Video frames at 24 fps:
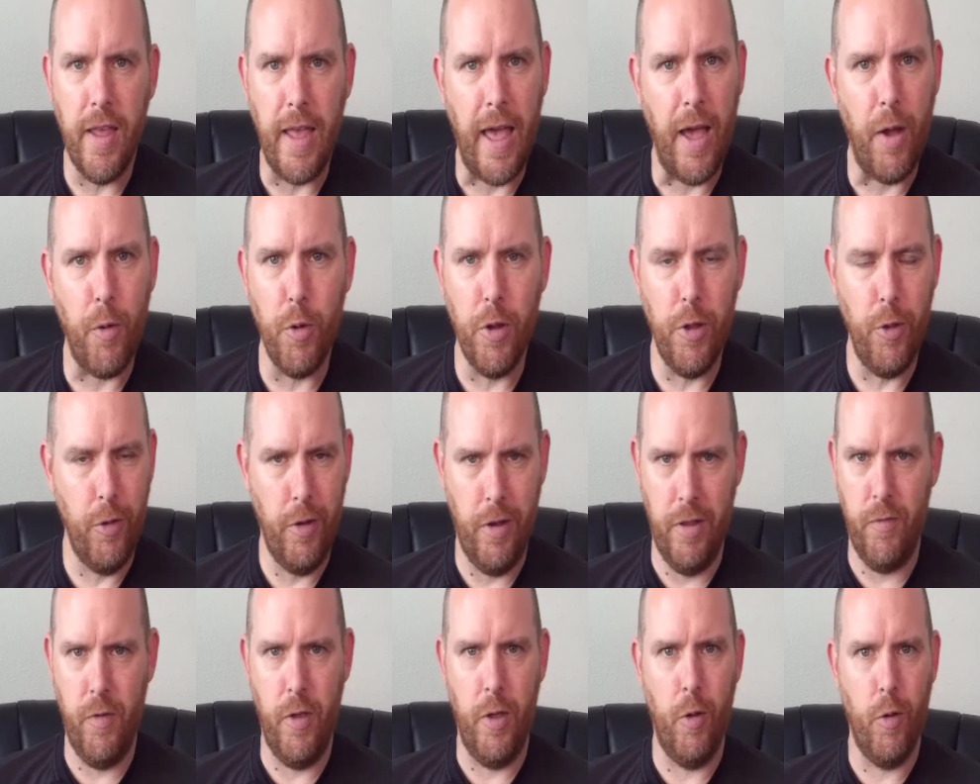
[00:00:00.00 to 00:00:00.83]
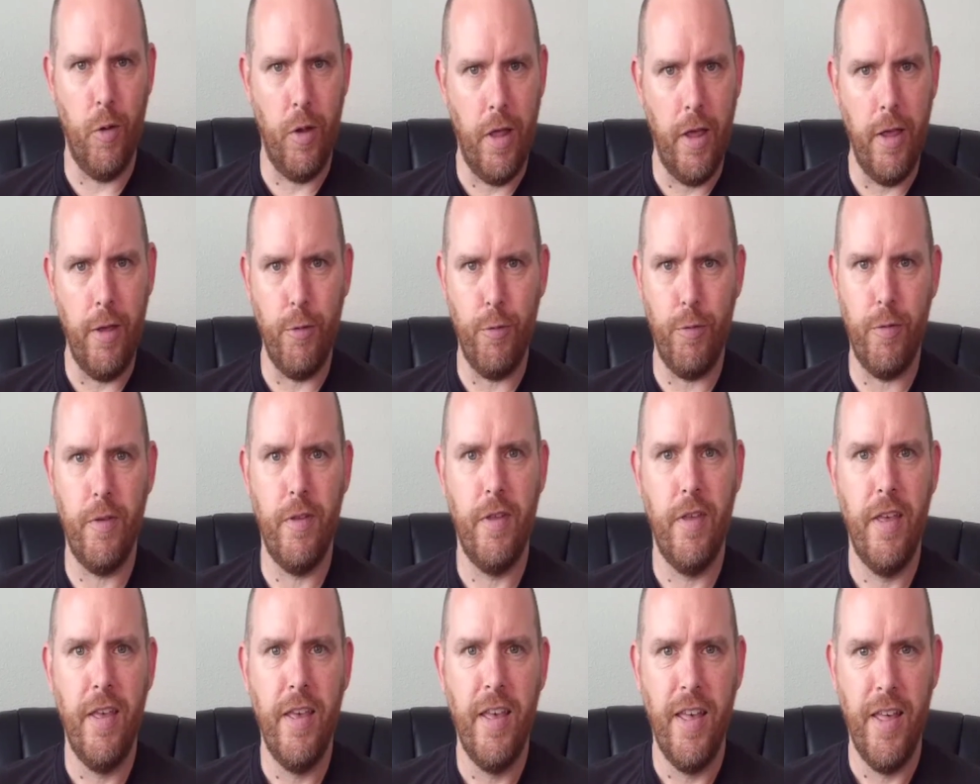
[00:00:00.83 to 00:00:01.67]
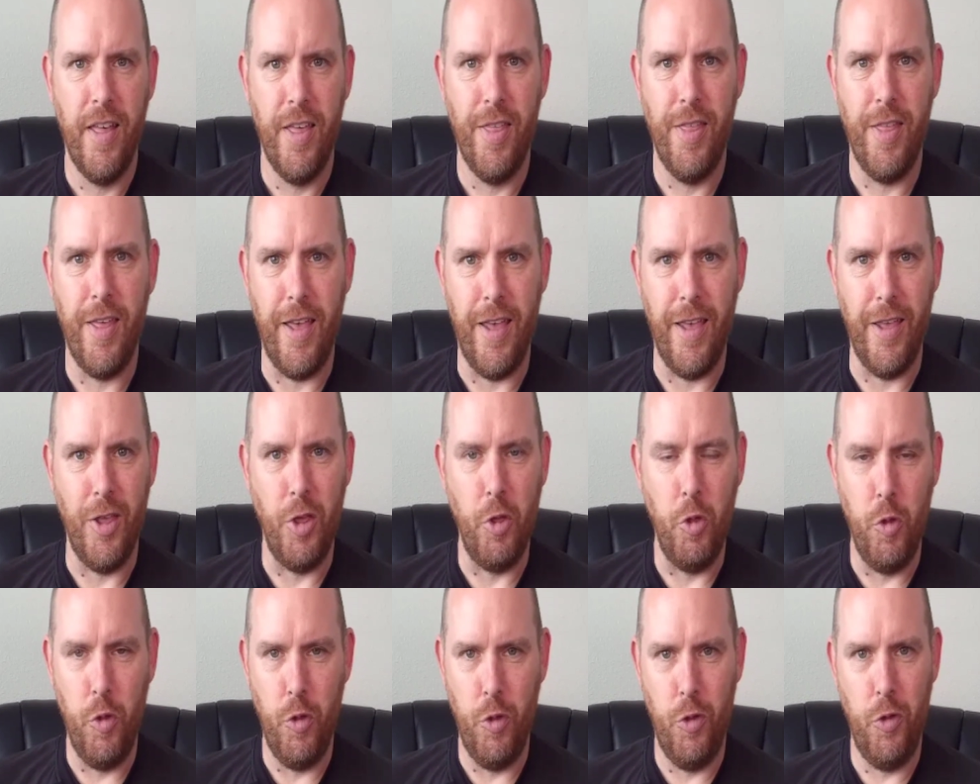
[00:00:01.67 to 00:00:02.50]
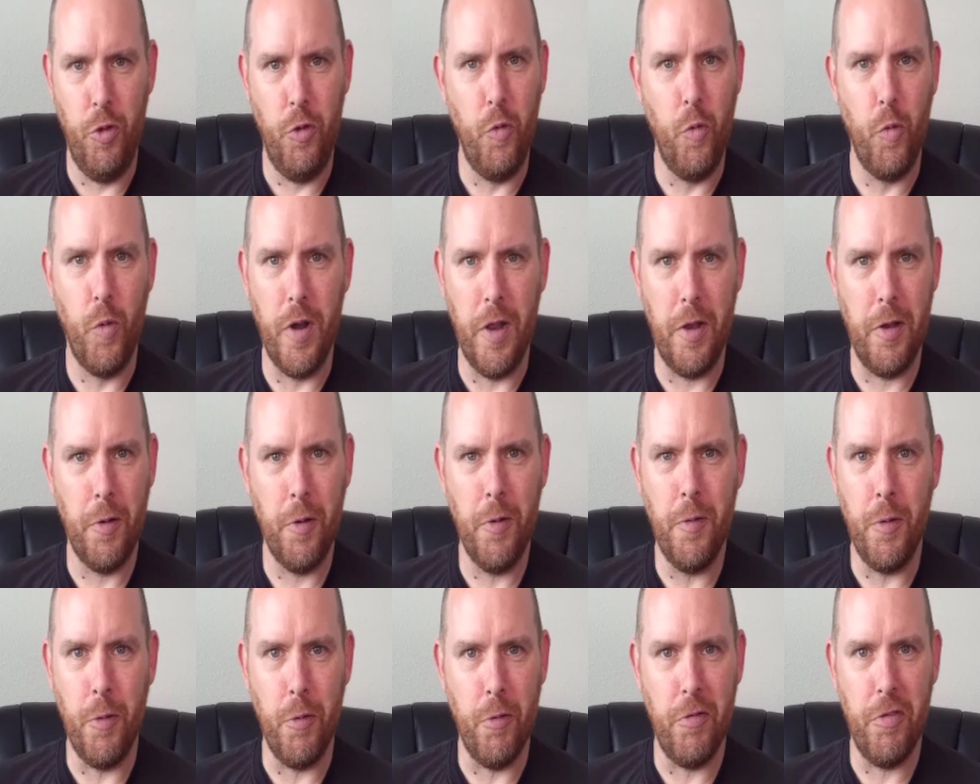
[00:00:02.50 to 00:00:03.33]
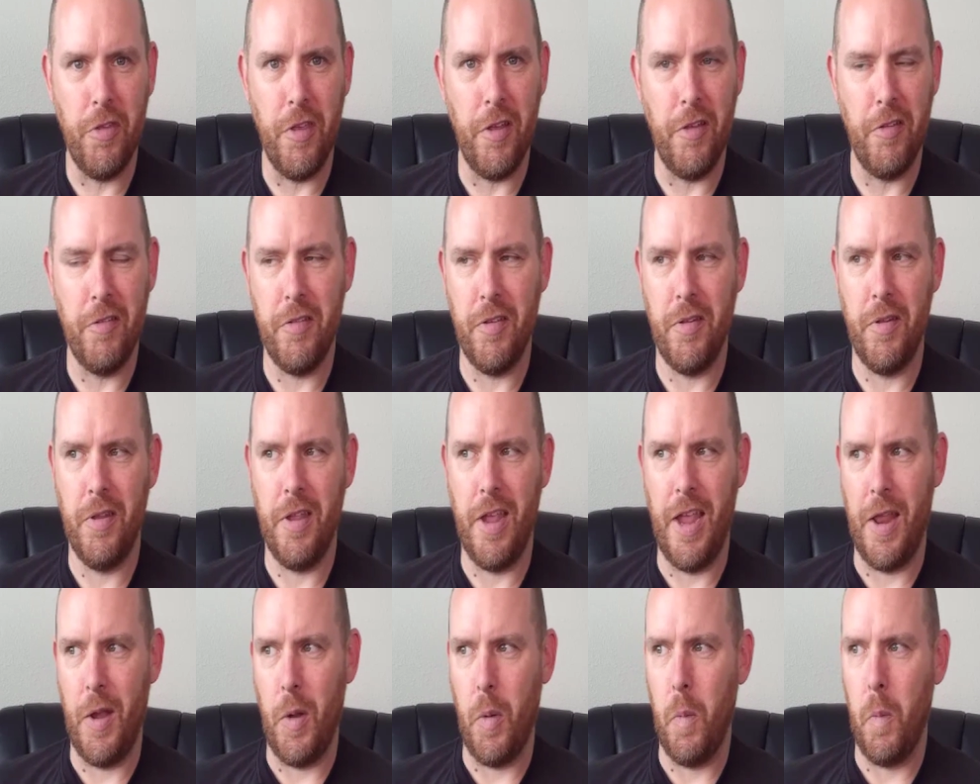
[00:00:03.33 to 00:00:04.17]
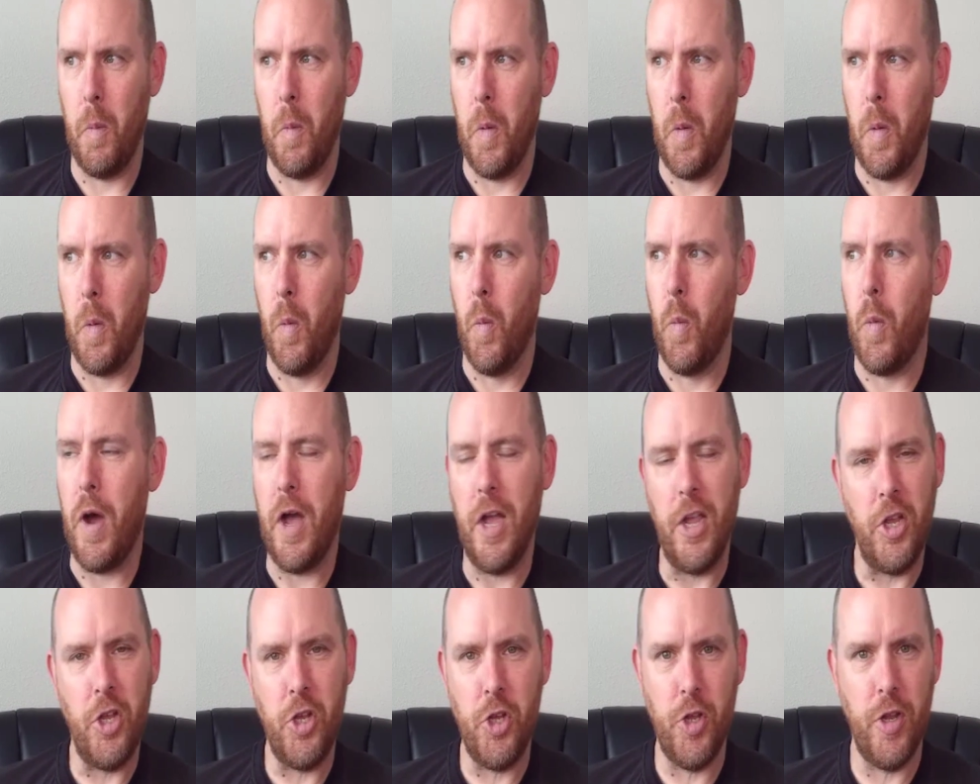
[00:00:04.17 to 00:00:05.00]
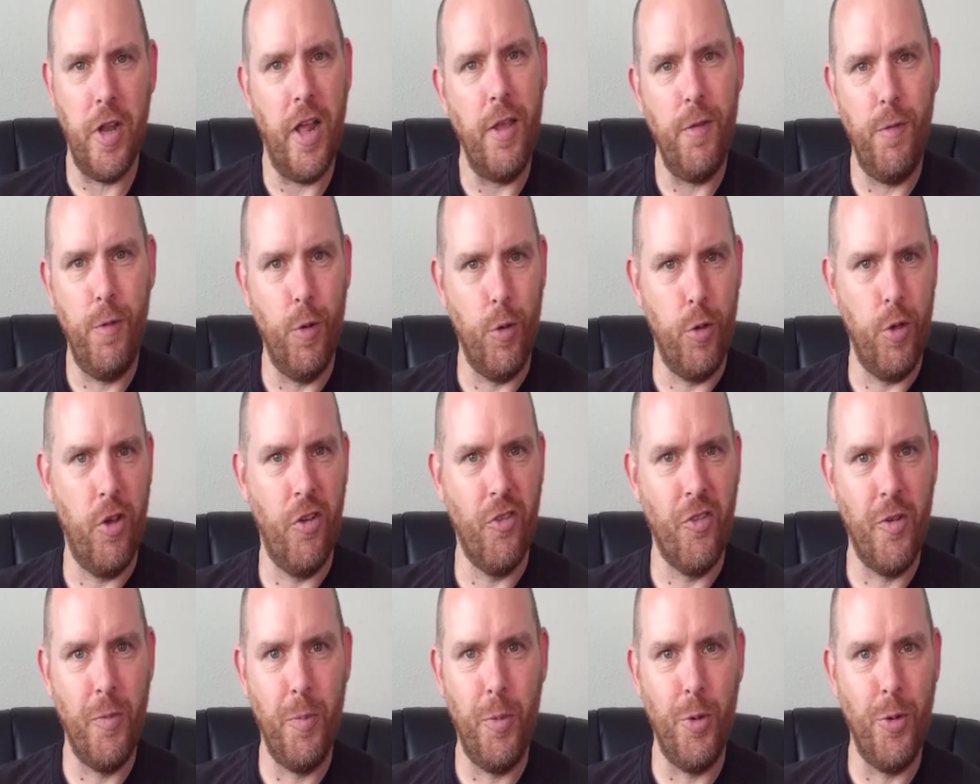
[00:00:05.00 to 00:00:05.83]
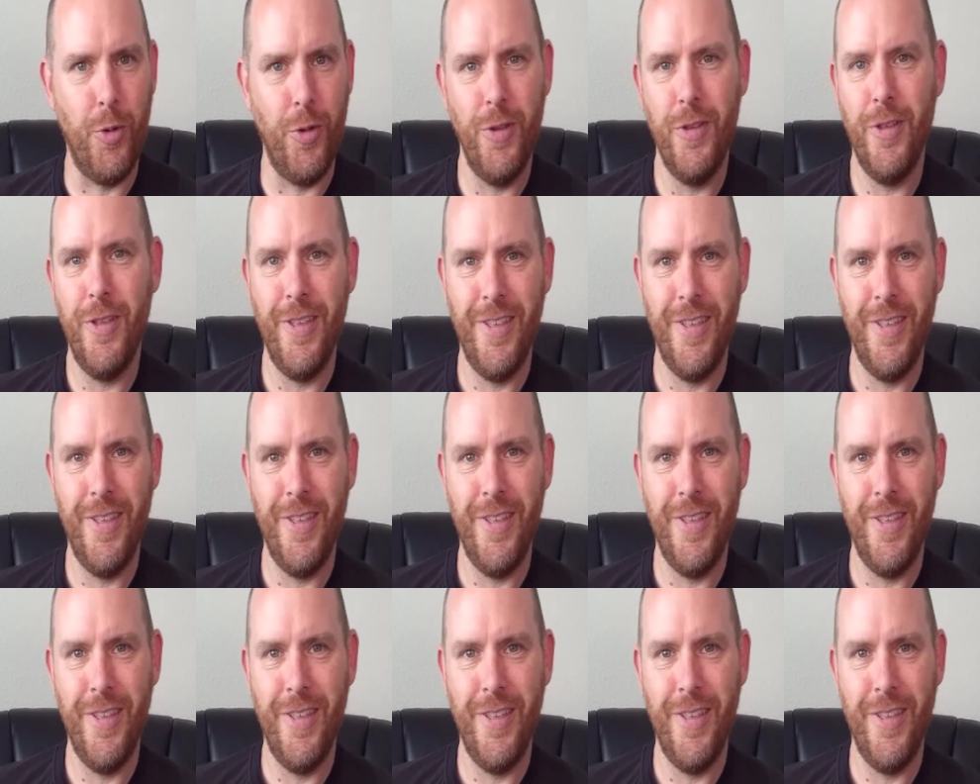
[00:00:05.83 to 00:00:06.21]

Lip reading: How are you living your life that you want to learn those things? And why should I feel comfortable